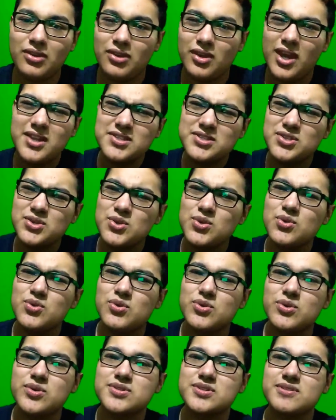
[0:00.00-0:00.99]
not too
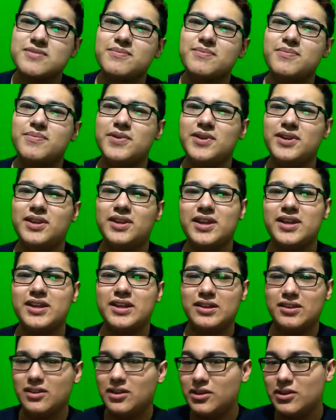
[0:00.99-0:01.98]
gruesome, but like
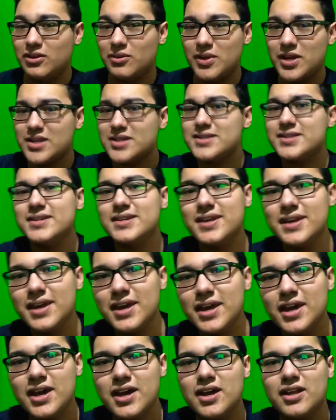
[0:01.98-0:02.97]
a little bit,
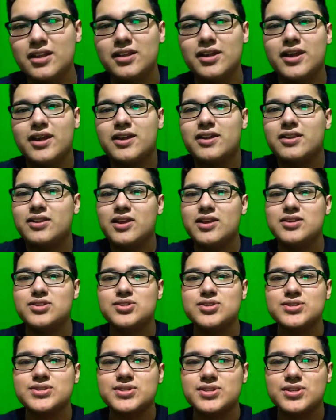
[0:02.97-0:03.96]
like they
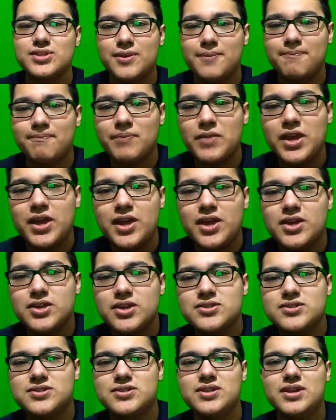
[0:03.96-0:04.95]
just
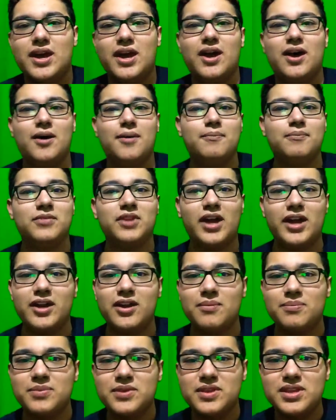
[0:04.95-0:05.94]
light
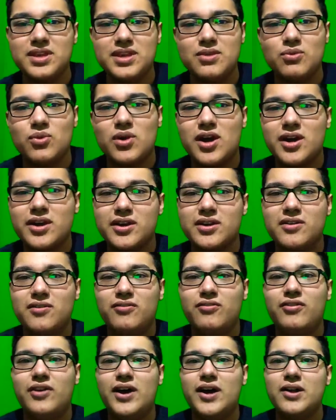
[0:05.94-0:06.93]
up the rocket on
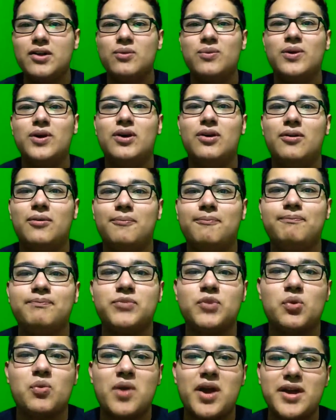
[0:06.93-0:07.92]
fire while
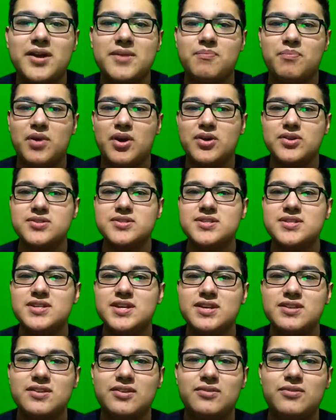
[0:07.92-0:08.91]
Riot burns
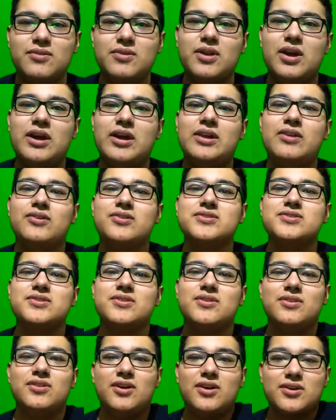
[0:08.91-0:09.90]
to death, and
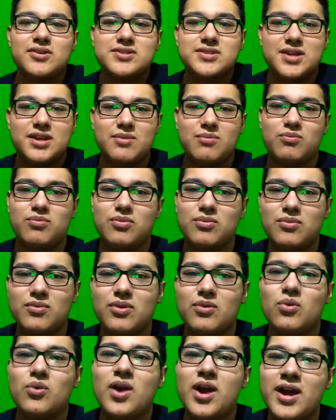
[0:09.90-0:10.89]
also alongside
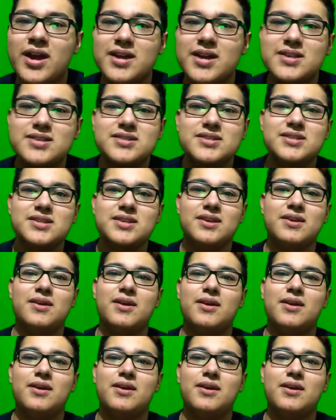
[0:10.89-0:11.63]
Riot,